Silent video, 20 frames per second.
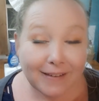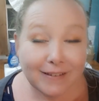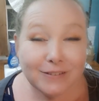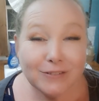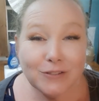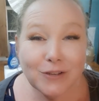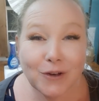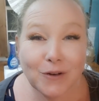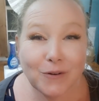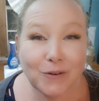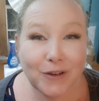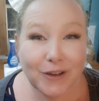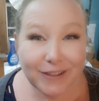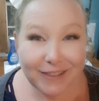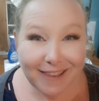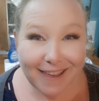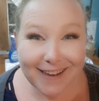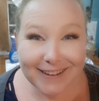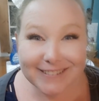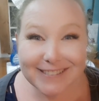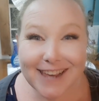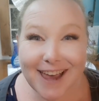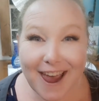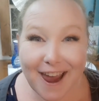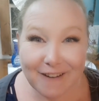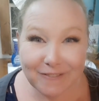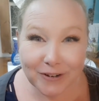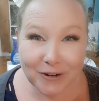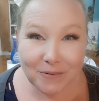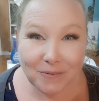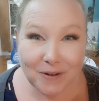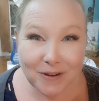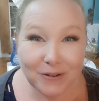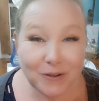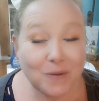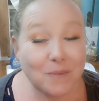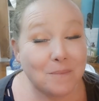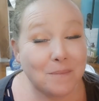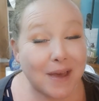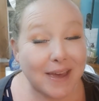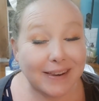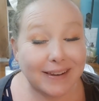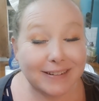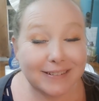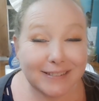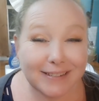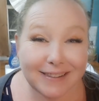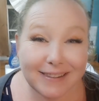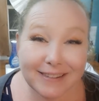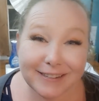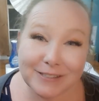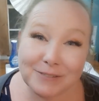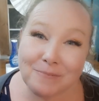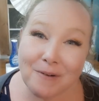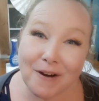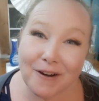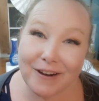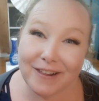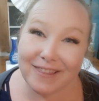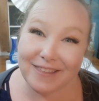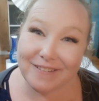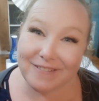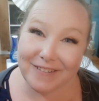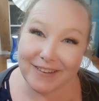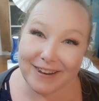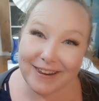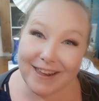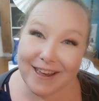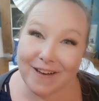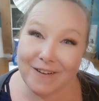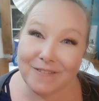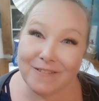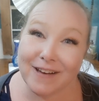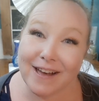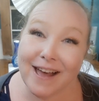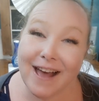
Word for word: So good luck to everyone who made it to this part of the video.